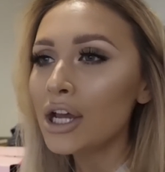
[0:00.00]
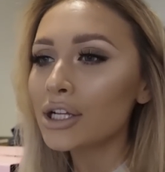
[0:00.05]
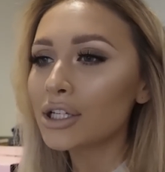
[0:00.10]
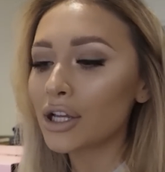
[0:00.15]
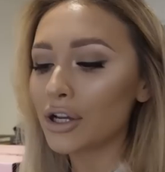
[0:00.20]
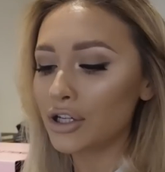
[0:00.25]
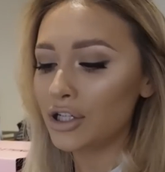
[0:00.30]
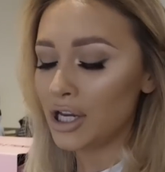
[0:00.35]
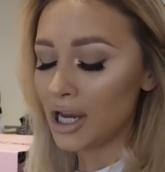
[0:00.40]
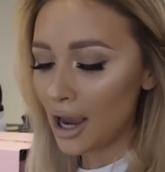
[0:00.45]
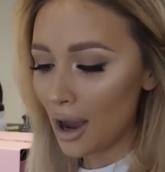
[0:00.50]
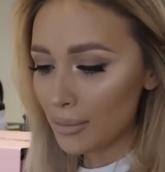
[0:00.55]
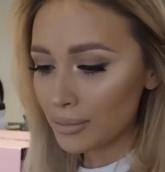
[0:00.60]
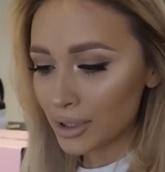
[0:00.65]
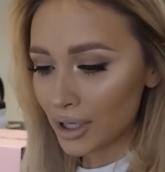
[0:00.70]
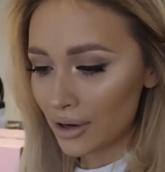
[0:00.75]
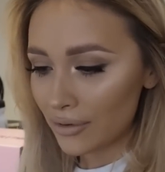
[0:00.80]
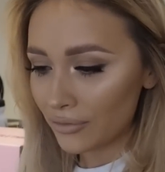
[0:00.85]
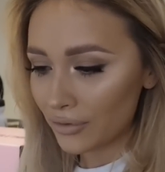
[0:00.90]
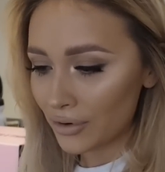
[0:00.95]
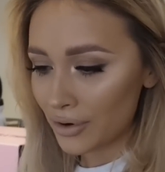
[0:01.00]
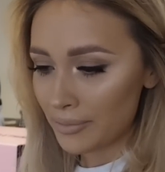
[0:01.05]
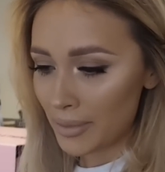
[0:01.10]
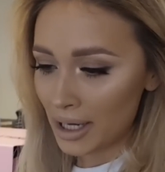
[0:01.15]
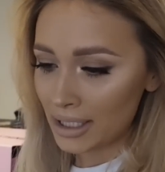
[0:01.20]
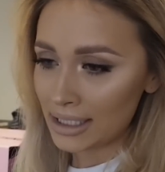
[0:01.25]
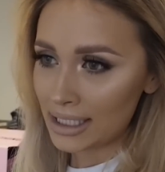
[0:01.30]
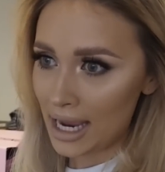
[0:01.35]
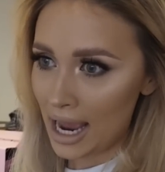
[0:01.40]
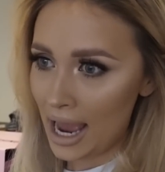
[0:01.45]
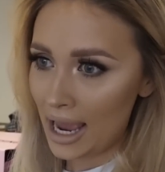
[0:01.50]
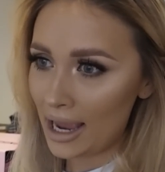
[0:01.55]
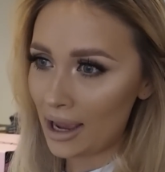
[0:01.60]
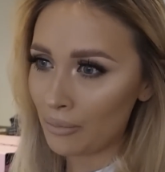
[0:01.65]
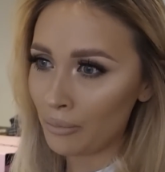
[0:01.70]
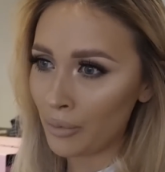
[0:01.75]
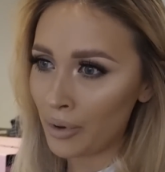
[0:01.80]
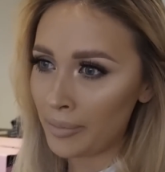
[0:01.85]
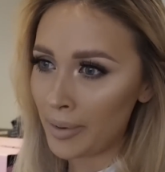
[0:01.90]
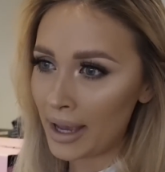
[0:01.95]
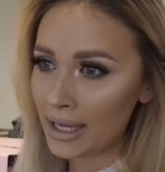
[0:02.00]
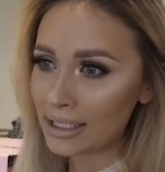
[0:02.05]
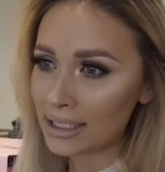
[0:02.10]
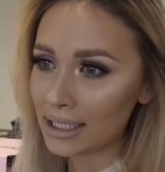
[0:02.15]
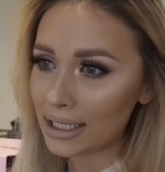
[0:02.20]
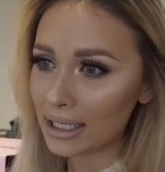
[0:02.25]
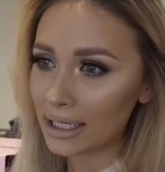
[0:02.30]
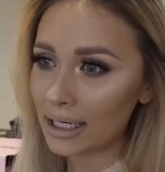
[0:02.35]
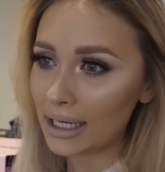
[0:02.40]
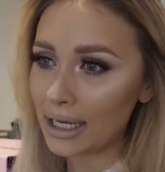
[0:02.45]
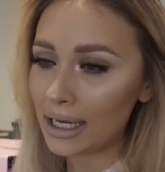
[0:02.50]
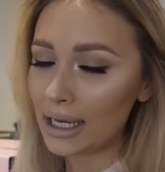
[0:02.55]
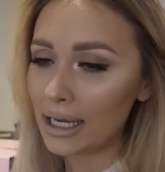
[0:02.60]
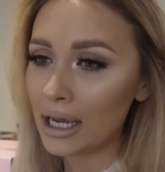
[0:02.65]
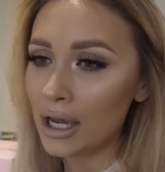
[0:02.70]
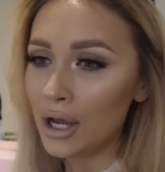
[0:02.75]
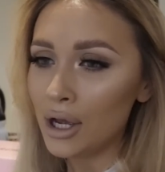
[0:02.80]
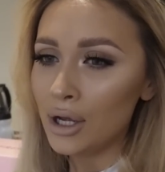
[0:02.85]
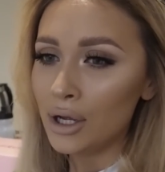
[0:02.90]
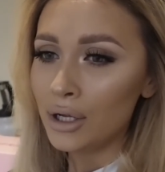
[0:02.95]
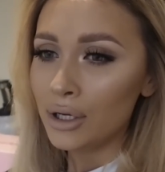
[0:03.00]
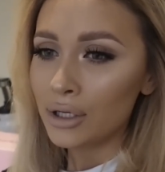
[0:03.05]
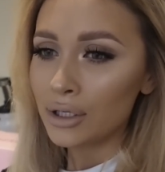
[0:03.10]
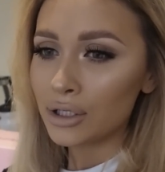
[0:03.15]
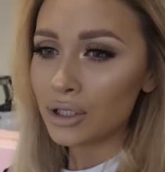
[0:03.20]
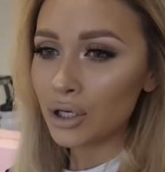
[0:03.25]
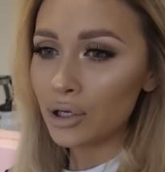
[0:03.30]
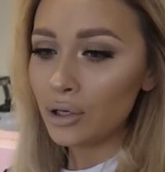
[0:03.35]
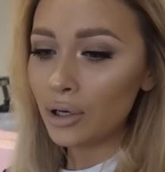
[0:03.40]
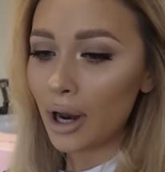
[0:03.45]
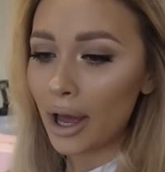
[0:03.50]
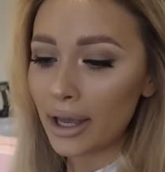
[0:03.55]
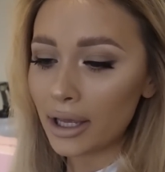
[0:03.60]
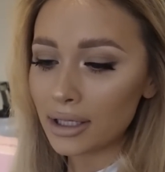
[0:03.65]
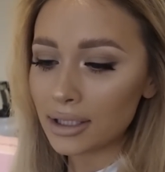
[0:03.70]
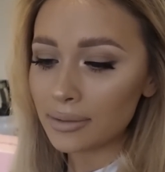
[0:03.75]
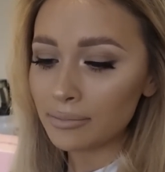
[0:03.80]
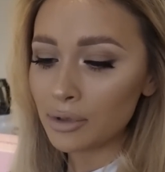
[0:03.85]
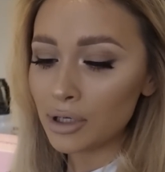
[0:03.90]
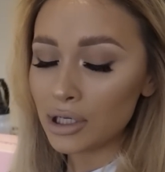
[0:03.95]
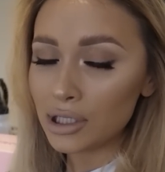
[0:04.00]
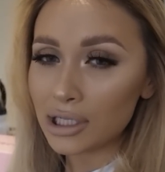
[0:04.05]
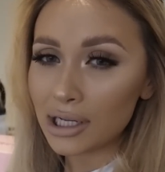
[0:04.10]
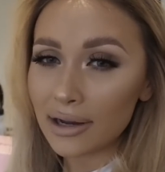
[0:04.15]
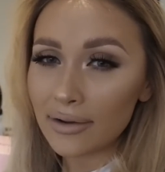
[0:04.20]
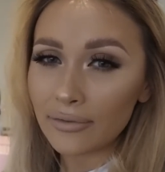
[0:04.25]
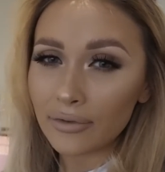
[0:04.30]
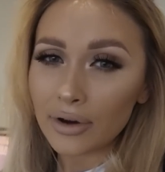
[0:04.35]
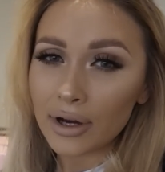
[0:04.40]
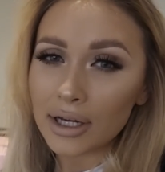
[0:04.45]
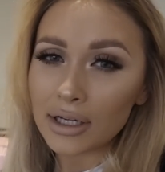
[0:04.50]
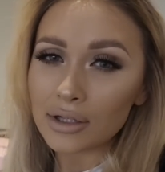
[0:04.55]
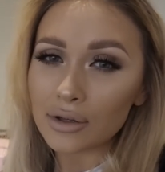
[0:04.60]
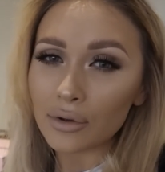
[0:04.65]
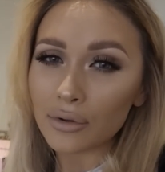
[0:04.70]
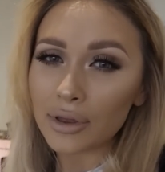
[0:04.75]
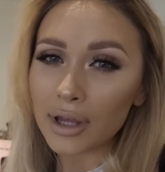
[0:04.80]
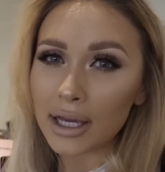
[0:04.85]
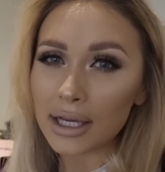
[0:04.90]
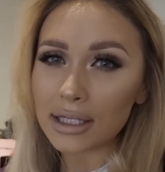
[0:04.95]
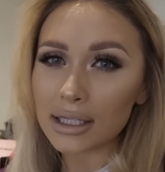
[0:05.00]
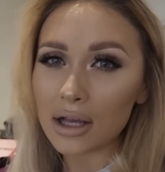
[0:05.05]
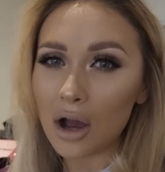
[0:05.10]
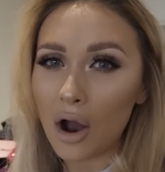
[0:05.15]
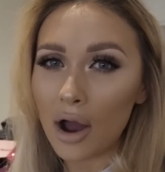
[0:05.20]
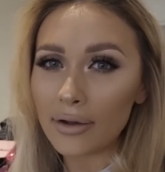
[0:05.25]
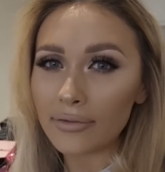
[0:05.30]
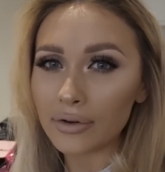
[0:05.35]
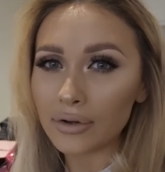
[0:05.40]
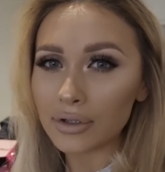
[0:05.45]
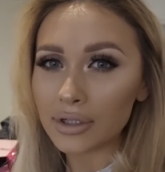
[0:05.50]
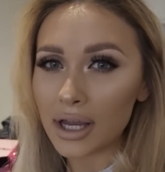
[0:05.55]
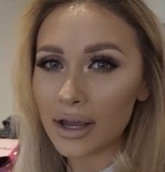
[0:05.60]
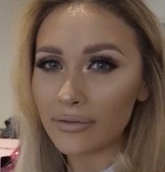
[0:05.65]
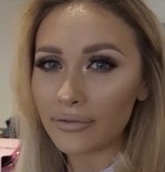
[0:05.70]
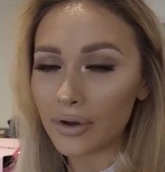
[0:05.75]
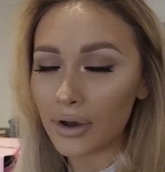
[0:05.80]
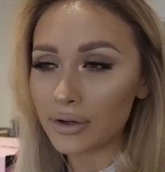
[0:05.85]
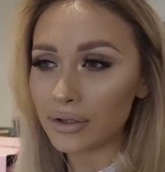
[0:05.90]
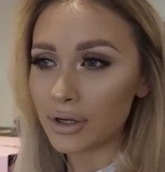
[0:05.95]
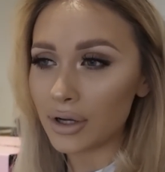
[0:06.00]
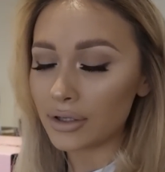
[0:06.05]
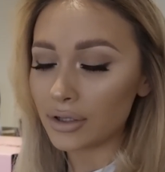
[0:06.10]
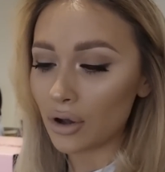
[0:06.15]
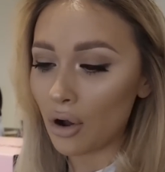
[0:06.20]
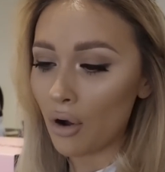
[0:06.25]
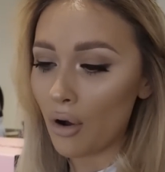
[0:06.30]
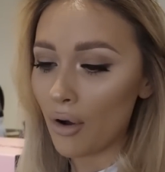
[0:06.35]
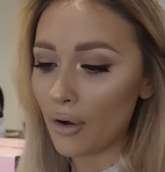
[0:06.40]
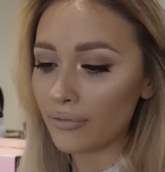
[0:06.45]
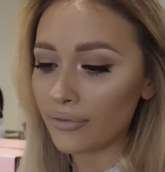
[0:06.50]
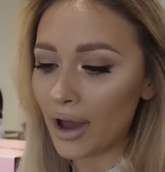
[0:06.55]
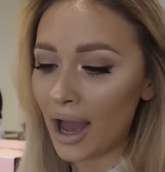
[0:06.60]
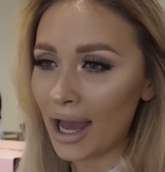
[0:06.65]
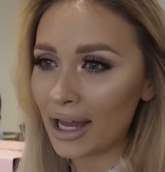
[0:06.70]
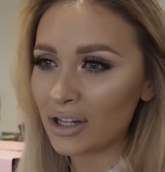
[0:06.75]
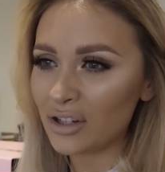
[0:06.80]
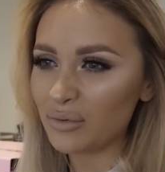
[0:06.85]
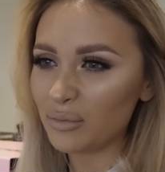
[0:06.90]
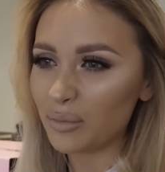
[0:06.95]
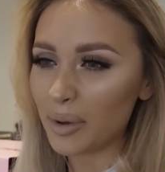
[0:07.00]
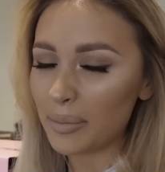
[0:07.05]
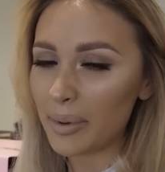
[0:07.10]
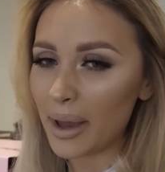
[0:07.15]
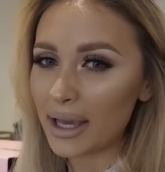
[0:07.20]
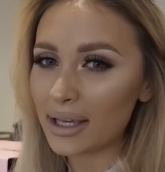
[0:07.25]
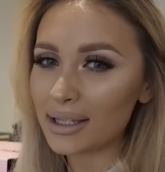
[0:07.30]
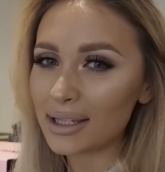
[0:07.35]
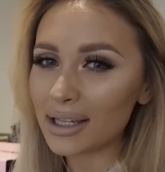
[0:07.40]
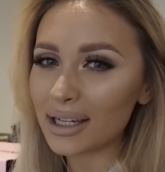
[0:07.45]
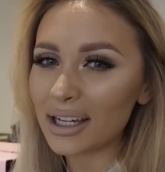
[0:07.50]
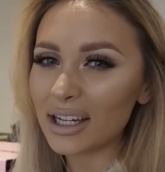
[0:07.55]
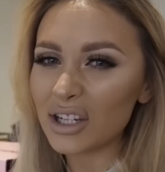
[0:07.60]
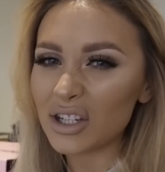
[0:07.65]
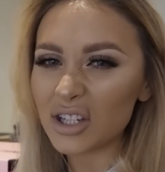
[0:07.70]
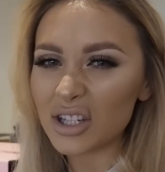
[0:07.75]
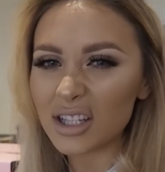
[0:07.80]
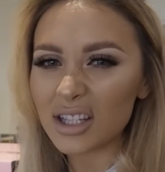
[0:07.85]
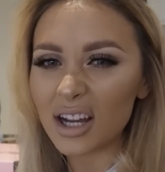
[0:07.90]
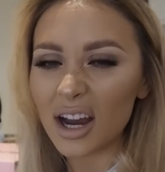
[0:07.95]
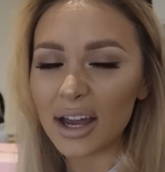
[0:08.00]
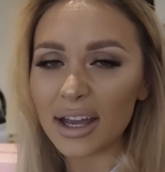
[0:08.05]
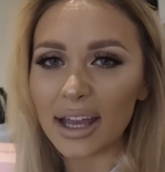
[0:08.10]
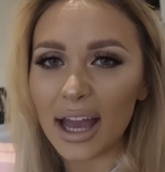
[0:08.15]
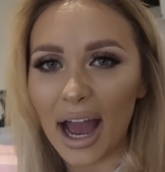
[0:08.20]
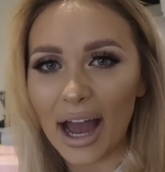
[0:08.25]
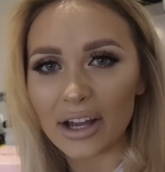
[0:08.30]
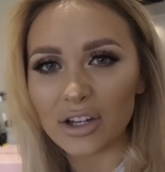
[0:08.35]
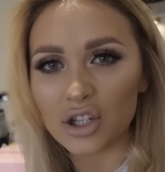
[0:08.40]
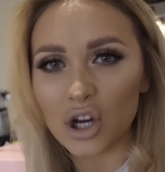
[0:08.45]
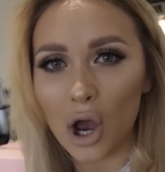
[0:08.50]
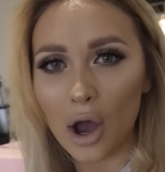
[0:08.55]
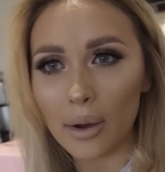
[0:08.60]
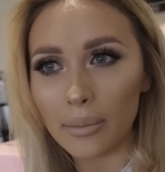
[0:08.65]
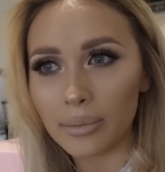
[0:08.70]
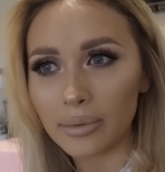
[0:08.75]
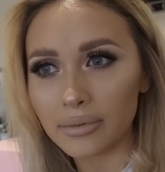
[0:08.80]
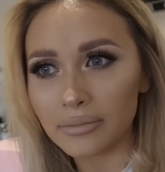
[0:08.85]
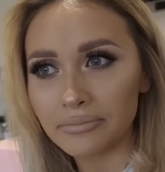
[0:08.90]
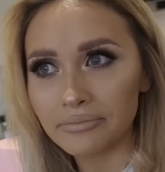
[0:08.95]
So she comes over on a Monday and we basically shoot like some new deliveries or things that I've got to take photos of, and we basically just like catch up